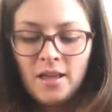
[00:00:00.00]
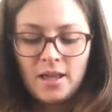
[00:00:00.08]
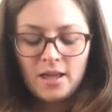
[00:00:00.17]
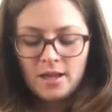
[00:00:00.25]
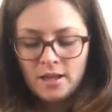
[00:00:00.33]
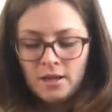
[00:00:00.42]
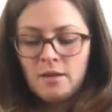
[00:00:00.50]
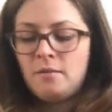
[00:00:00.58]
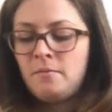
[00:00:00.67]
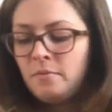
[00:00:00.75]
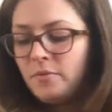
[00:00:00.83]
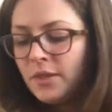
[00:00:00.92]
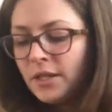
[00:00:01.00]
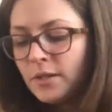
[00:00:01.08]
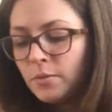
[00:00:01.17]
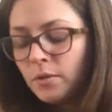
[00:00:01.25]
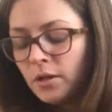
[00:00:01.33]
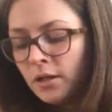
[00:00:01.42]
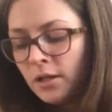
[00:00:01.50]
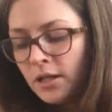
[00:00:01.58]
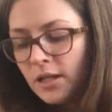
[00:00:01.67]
This one